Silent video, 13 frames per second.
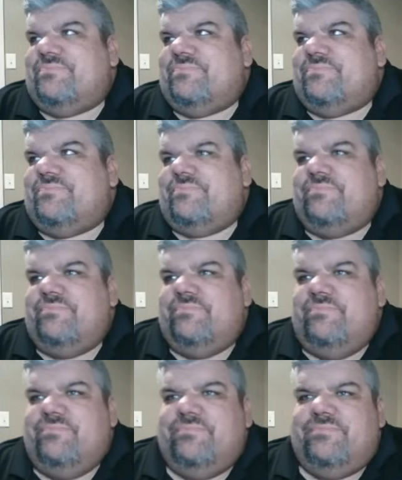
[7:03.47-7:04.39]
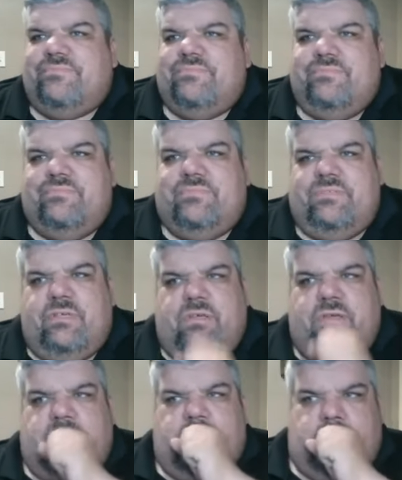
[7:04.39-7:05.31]

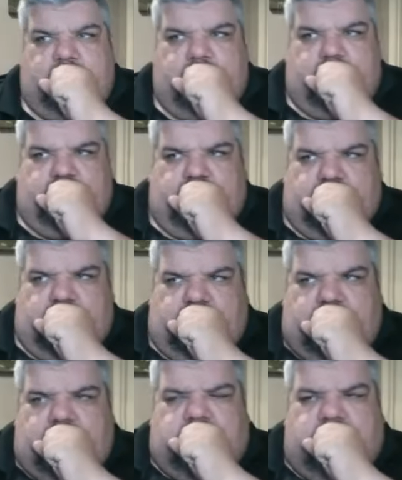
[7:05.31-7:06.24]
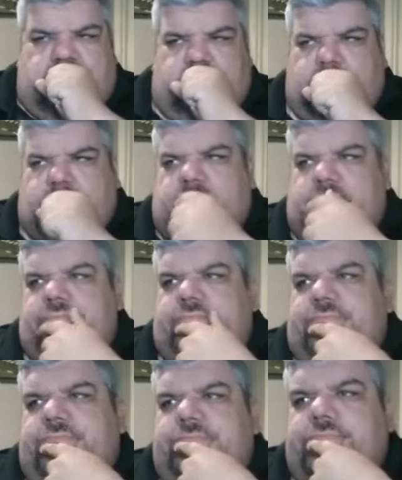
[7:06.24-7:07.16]

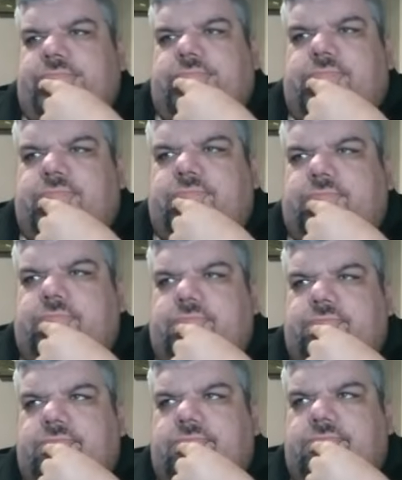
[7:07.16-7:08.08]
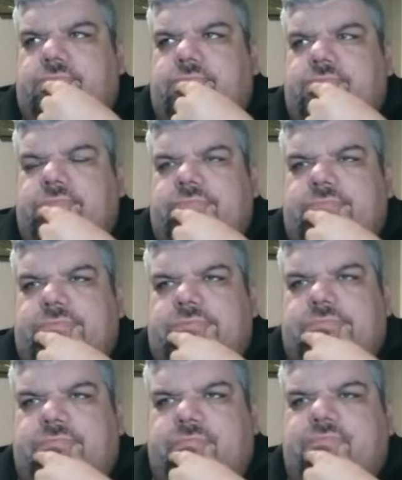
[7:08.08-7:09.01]

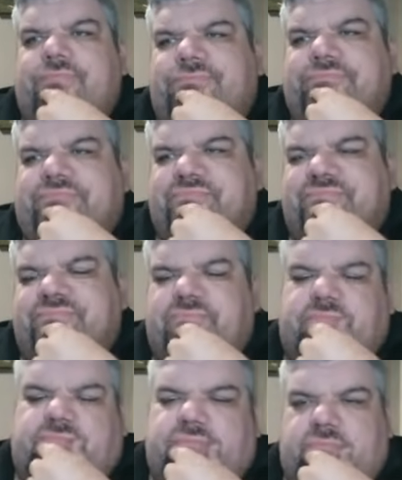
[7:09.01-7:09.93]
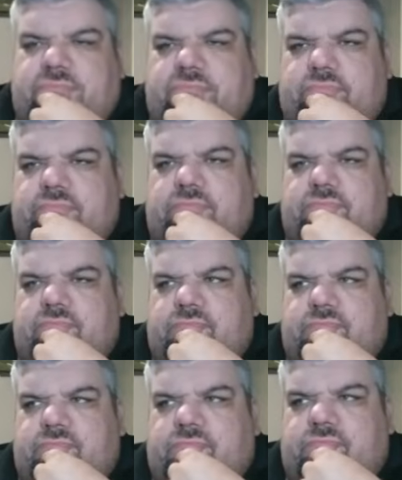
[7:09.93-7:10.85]

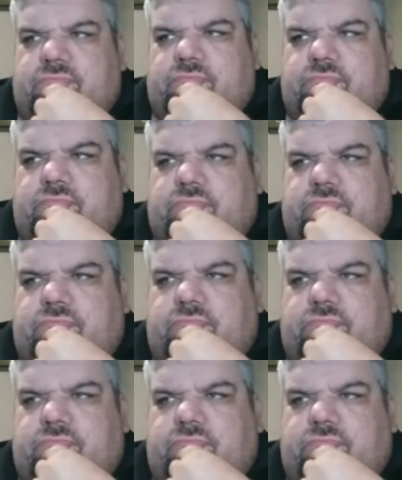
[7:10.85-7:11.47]
The person shown says nothing.